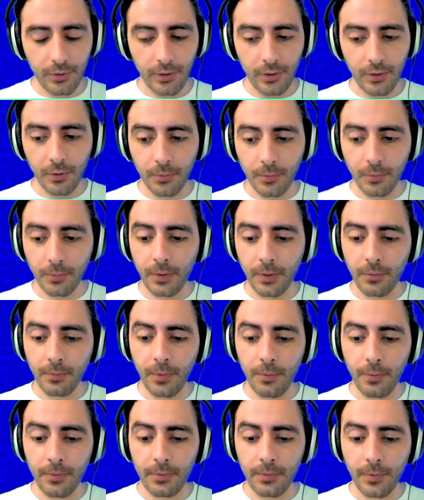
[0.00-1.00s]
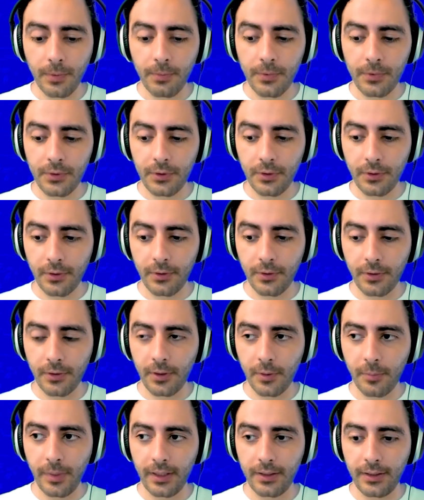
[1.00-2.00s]
you know, what, what, what was your,
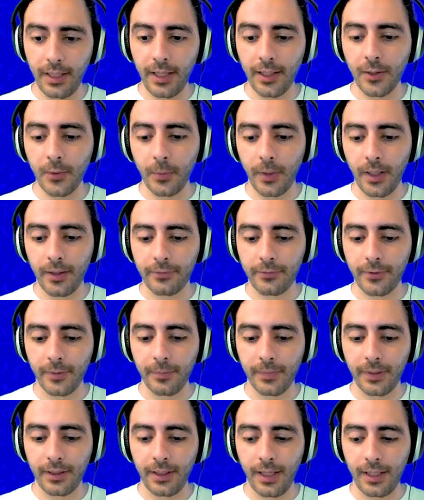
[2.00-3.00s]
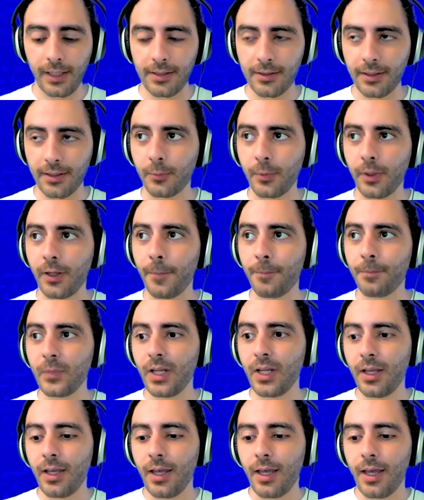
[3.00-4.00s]
your big takeaway from it? And he said, well,
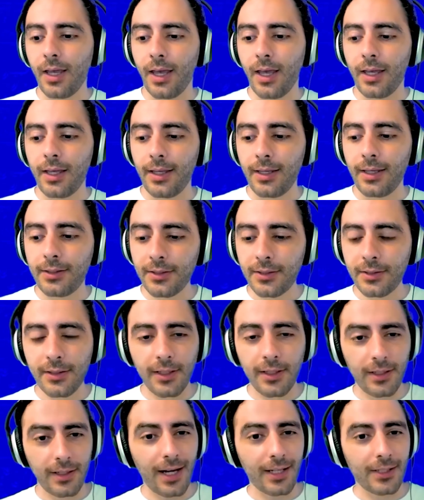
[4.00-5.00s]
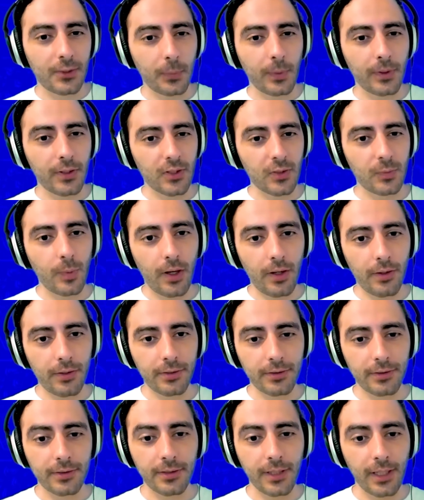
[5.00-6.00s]
it's just not sweat the small
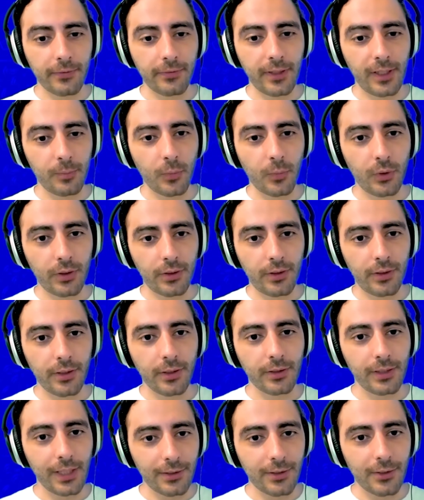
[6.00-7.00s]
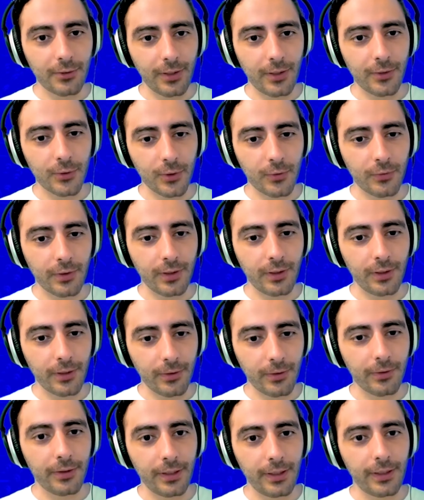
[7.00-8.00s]
stuff anymore, you know, not to stress over the
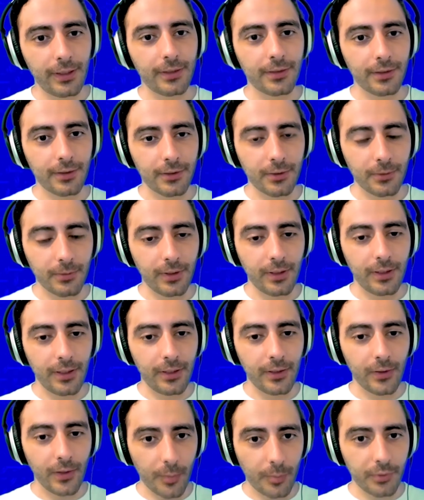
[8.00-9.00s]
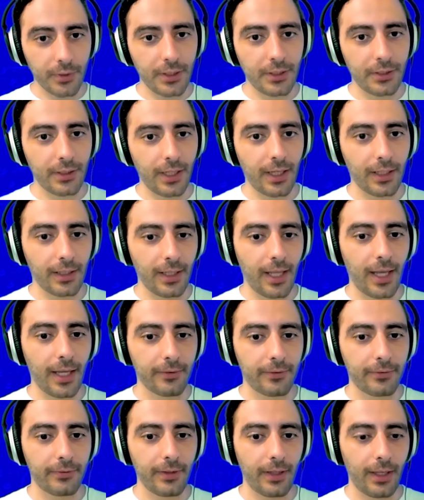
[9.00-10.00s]
little things and to really, you know, appreciate
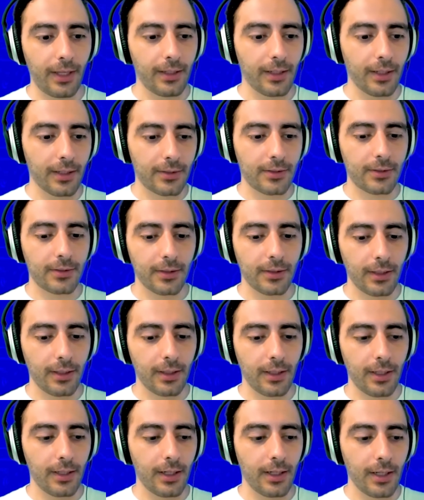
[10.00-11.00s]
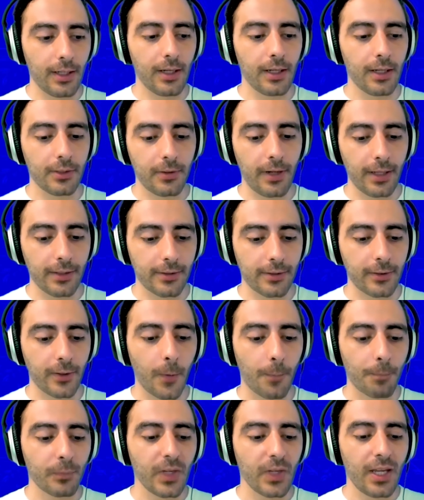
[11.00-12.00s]
life in its, in, in its grand
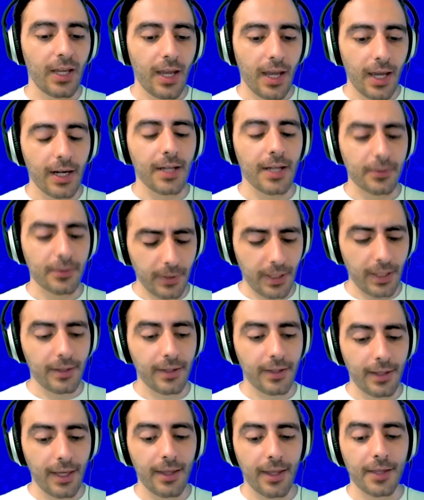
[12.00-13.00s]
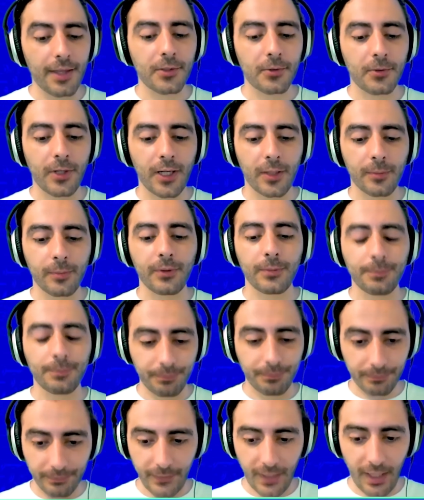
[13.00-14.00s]
scope. And I said, well, that, that's incredible.
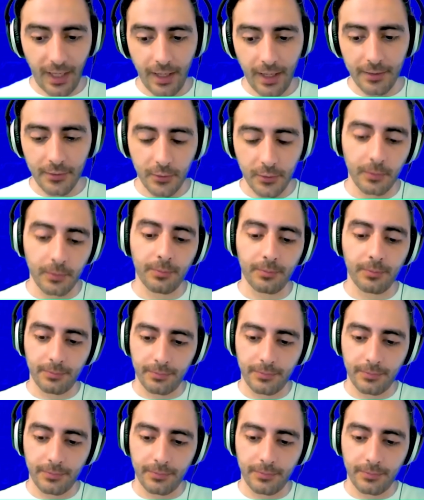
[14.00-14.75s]
Uh, so